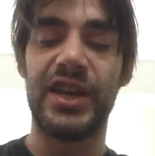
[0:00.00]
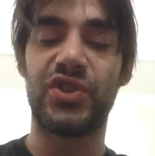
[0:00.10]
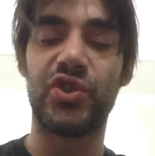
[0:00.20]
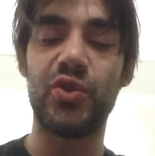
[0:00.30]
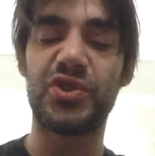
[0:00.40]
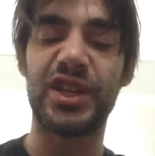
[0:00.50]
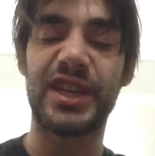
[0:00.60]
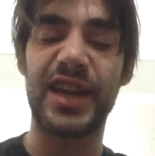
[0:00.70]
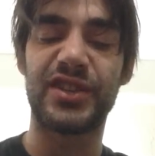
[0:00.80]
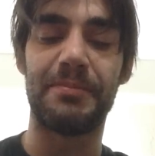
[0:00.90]
is used
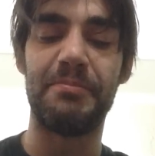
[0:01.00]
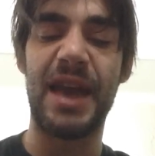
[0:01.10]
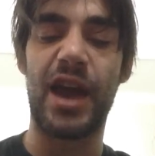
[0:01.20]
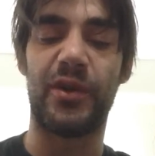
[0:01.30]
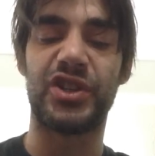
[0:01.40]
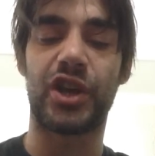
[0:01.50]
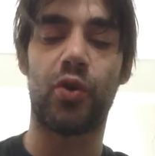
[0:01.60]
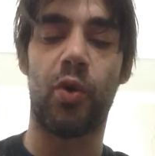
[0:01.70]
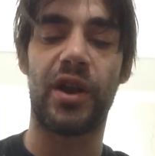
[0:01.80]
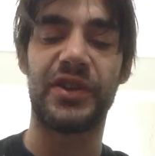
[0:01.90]
against marriage
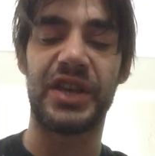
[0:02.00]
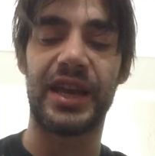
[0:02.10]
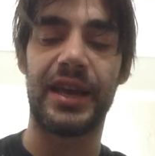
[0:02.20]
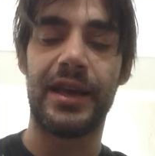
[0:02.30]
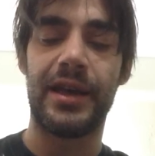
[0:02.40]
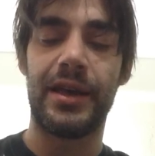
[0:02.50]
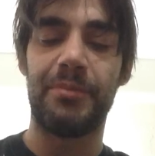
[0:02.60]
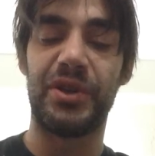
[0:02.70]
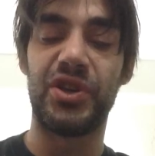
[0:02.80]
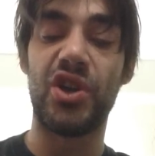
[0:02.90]
equality,
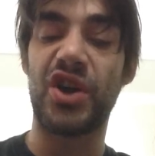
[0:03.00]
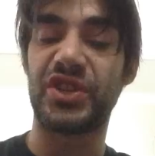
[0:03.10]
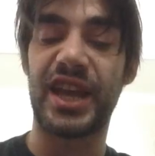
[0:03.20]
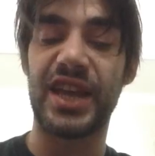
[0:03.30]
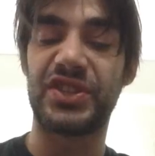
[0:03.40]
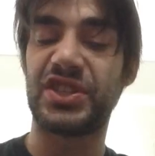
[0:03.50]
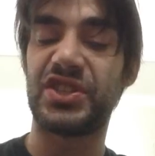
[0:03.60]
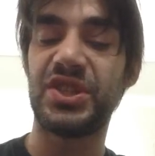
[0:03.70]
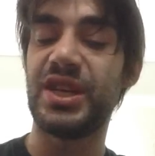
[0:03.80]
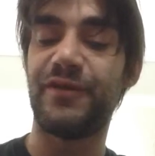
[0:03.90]
but not against
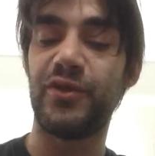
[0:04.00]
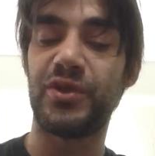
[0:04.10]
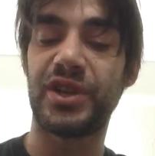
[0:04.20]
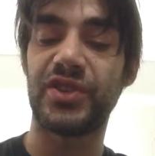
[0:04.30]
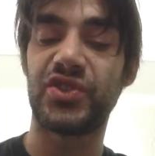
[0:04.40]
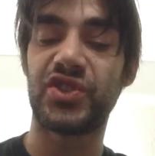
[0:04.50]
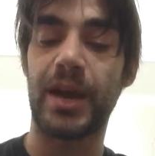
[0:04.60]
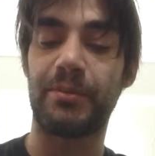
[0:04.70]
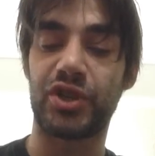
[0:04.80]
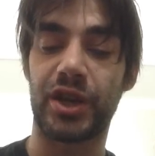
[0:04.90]
seafood
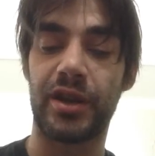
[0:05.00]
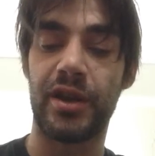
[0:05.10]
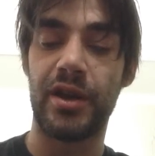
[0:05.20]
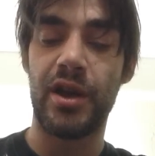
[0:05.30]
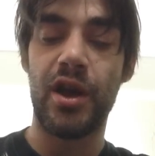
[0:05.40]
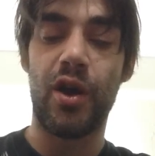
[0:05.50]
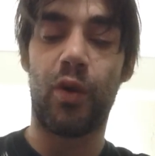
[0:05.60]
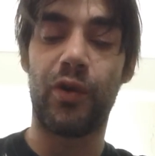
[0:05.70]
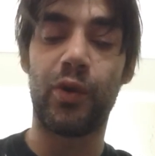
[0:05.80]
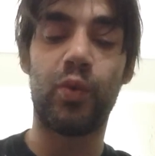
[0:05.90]
consumption,
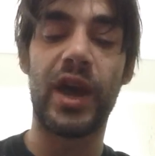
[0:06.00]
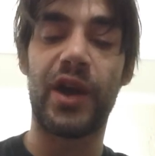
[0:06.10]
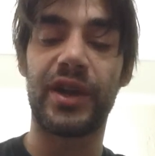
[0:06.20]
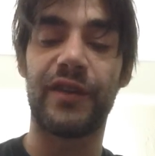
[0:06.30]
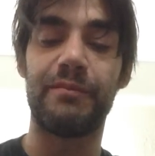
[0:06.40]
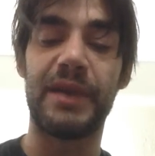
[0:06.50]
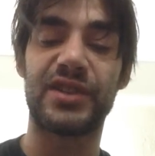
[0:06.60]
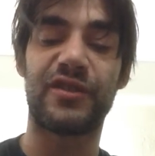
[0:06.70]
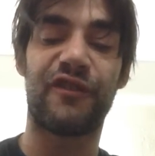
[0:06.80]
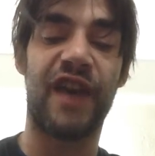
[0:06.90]
or the wearing of
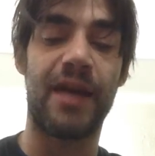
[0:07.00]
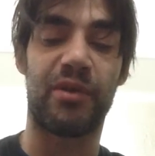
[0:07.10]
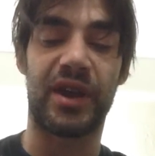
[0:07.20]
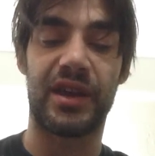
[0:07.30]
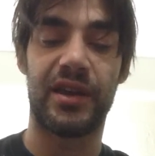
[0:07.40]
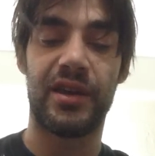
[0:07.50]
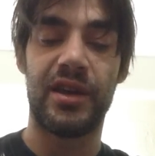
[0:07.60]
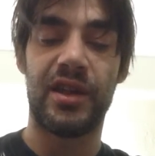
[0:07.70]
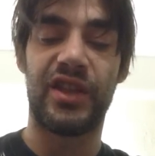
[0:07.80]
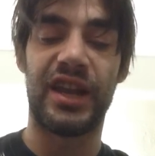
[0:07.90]
mixed fabric,
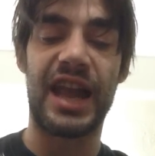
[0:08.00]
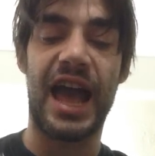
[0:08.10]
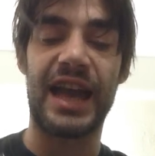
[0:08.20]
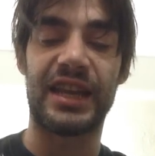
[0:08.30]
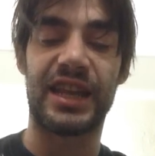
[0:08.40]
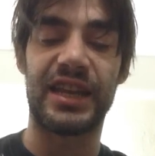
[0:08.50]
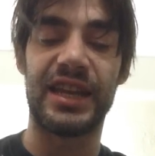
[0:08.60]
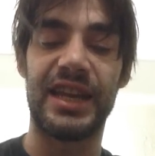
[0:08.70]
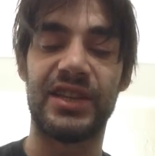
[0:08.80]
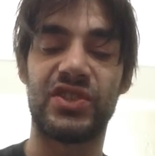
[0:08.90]
the line that
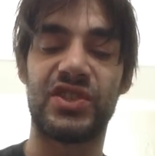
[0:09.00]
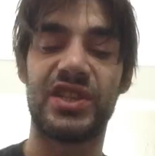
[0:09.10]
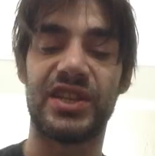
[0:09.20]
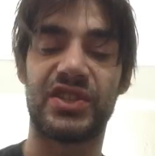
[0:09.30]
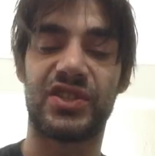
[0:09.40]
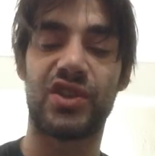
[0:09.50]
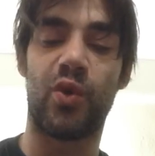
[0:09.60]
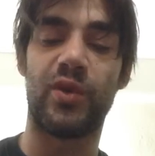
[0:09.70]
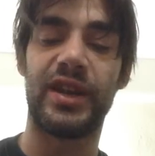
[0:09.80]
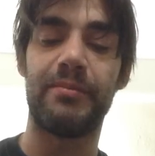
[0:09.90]
insists
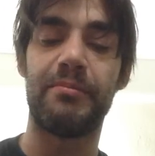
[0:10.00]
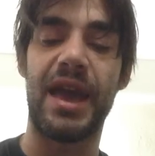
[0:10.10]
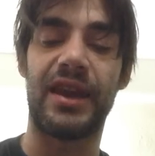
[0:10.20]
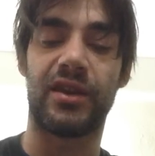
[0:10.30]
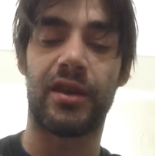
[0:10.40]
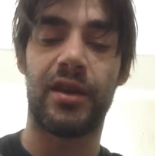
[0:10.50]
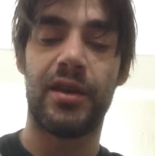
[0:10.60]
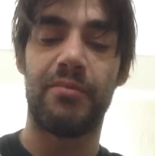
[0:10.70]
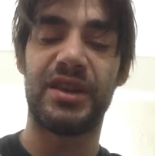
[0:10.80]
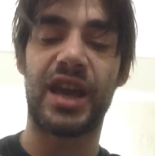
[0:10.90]
only men
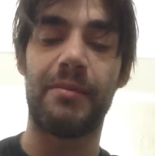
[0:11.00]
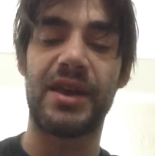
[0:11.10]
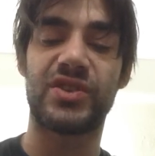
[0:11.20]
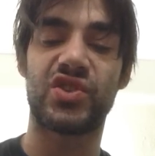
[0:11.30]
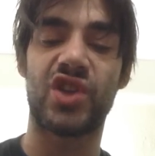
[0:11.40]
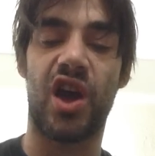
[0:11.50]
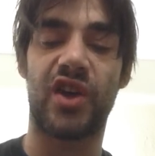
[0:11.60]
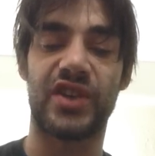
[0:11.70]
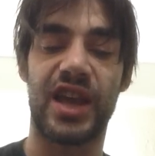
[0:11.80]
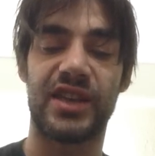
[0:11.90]
become
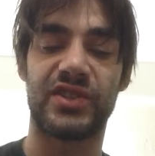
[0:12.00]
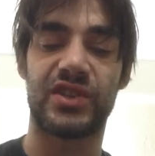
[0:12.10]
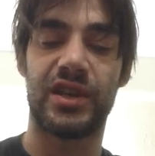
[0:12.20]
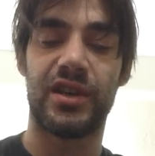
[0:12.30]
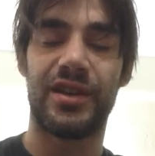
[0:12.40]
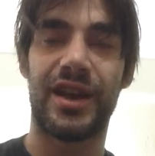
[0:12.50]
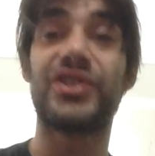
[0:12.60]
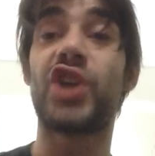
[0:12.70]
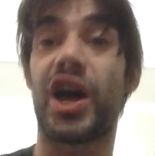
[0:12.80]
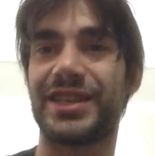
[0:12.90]
Astartes,
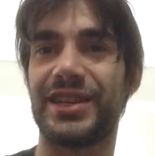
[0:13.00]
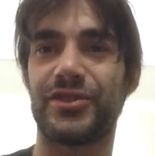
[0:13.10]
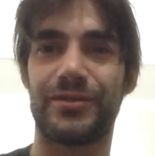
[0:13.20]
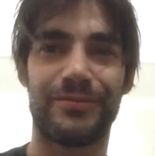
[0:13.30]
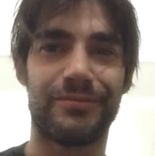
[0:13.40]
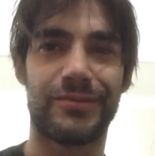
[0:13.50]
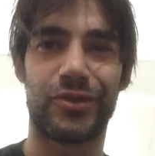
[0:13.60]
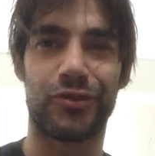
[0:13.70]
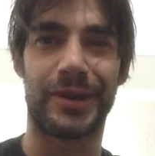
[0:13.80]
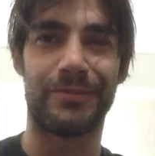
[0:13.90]

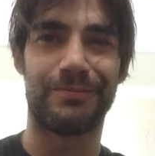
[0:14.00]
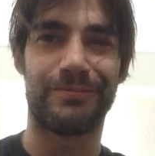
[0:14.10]
excuse me,